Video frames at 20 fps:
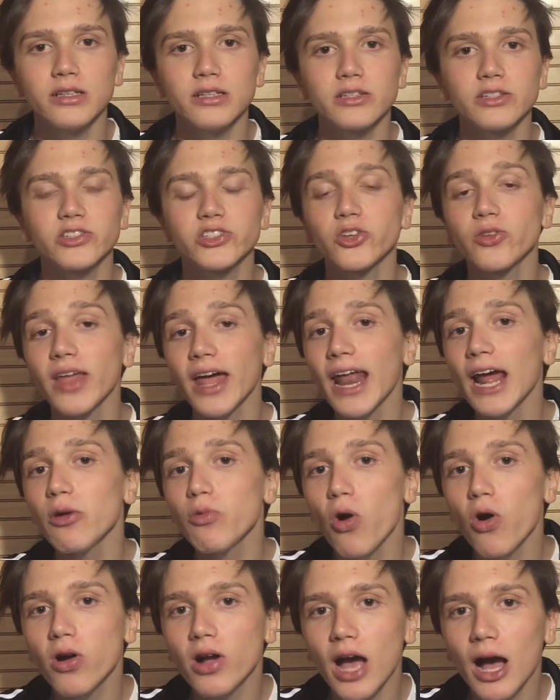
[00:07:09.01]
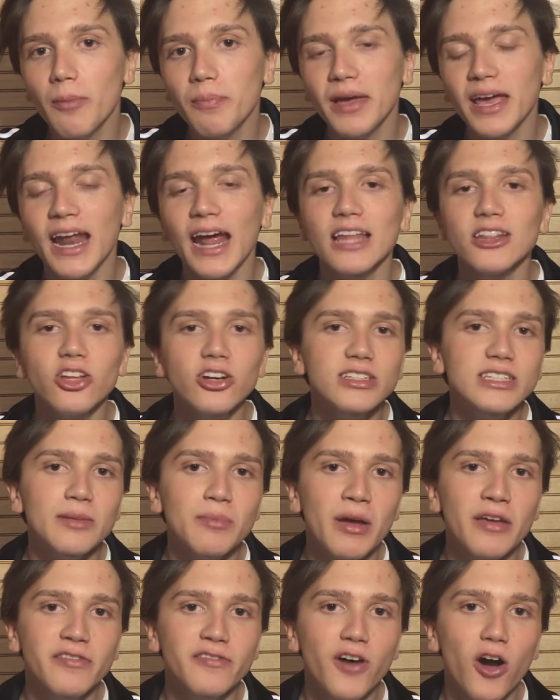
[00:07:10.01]
So then I woke up and I looked
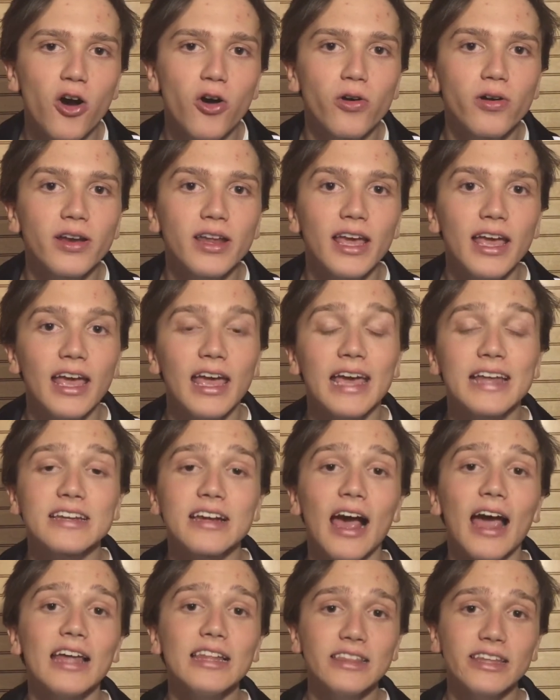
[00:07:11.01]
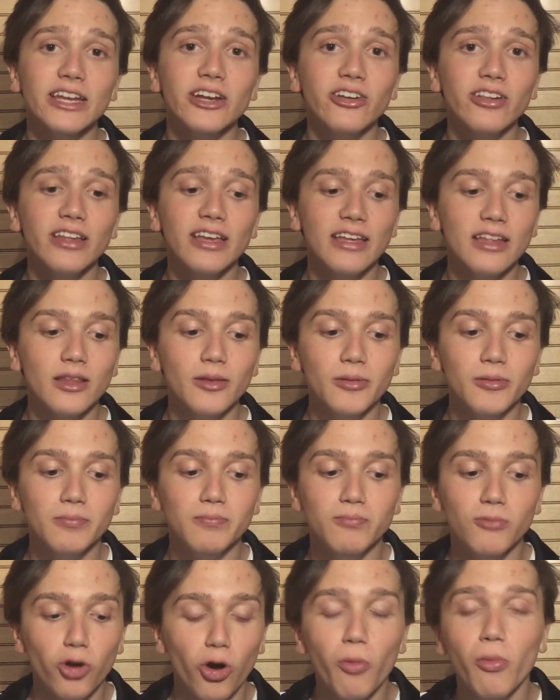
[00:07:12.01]
at my phone, and I literally,
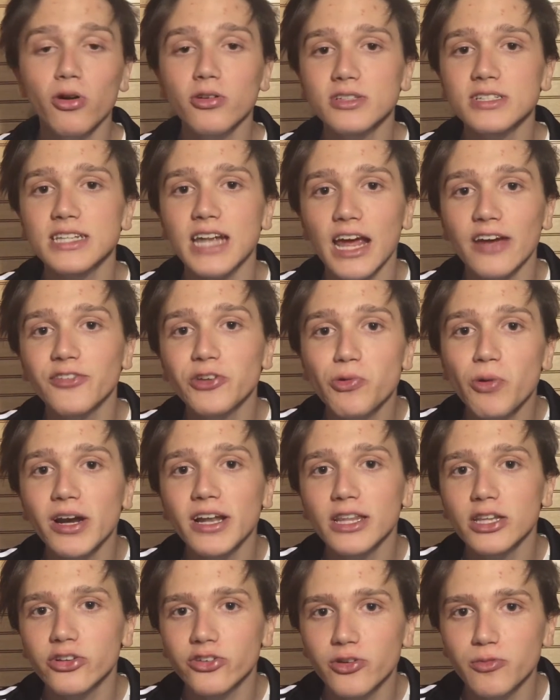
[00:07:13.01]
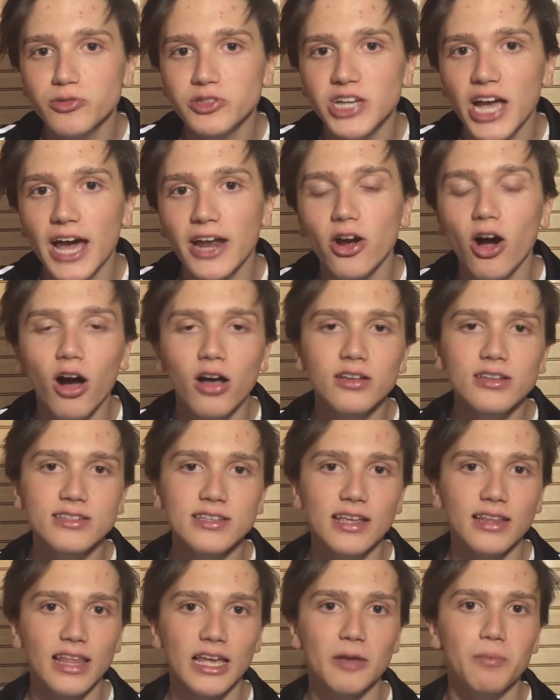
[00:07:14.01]
almost everyone in the group chat all
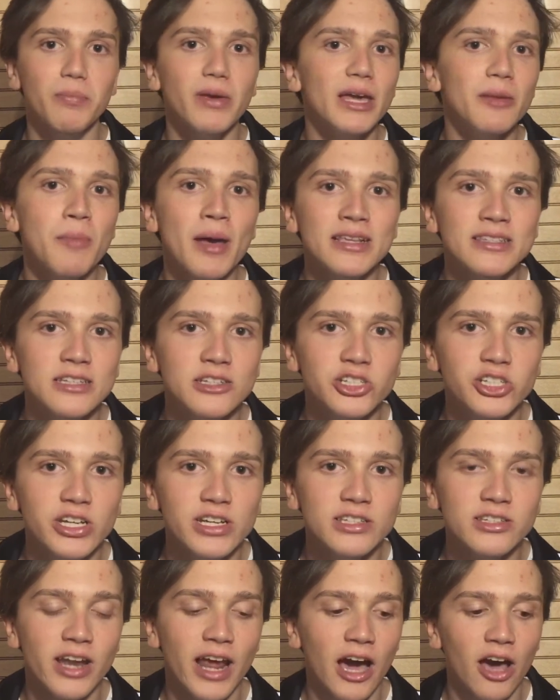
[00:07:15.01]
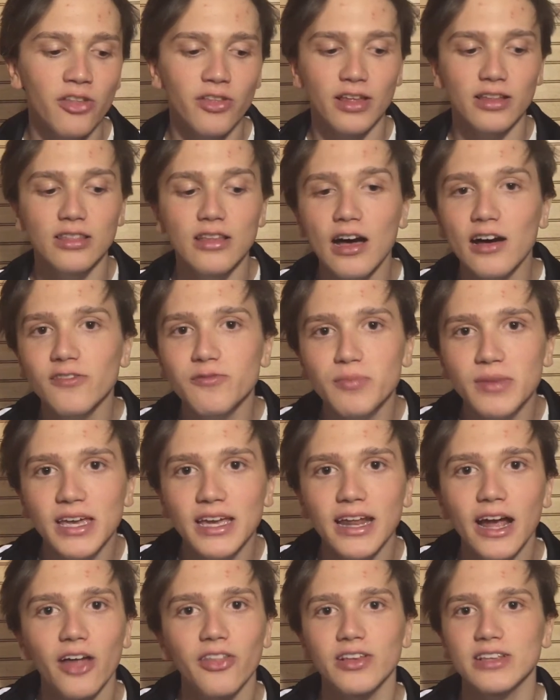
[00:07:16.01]
sent like big messages on how they love
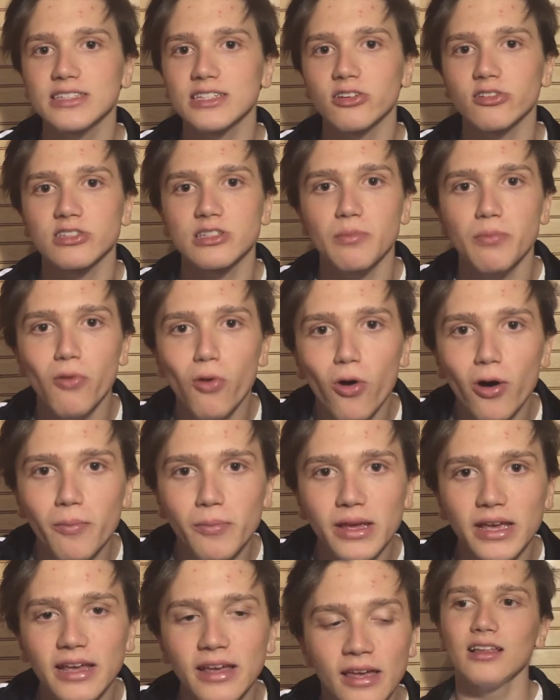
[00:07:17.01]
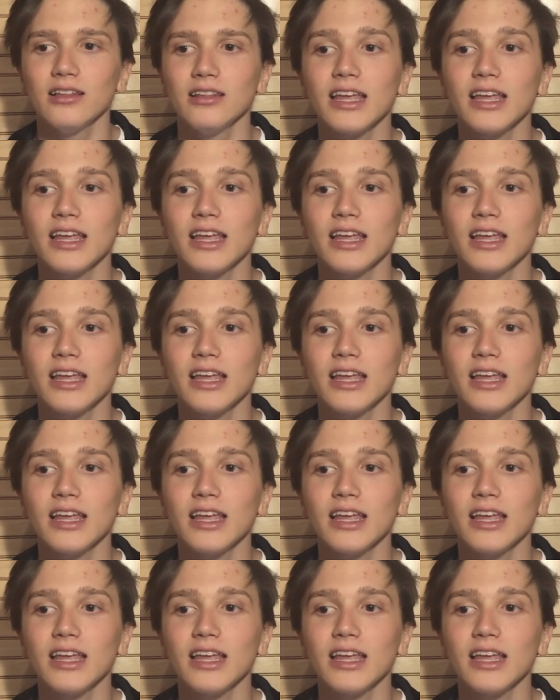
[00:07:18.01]
me and how they still support me.